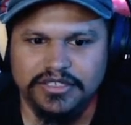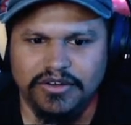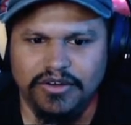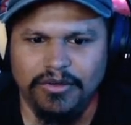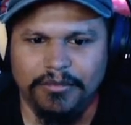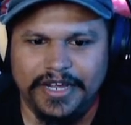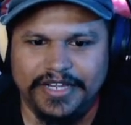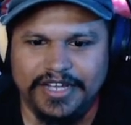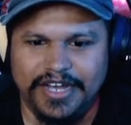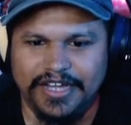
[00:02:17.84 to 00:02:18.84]
Oh my
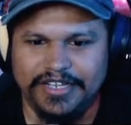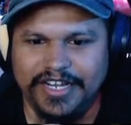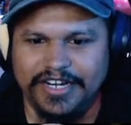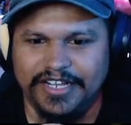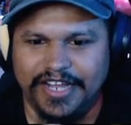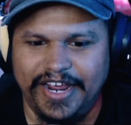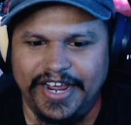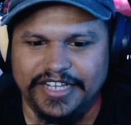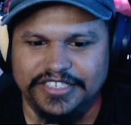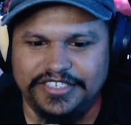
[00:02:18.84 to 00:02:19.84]
god, let her
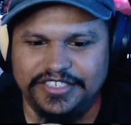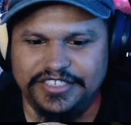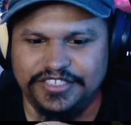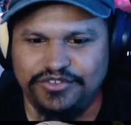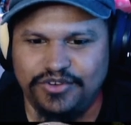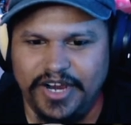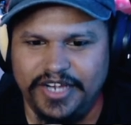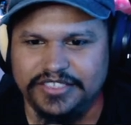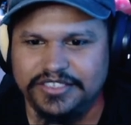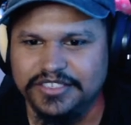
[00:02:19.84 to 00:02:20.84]
land! Jesus
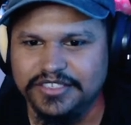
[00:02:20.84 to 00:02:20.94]
Christ!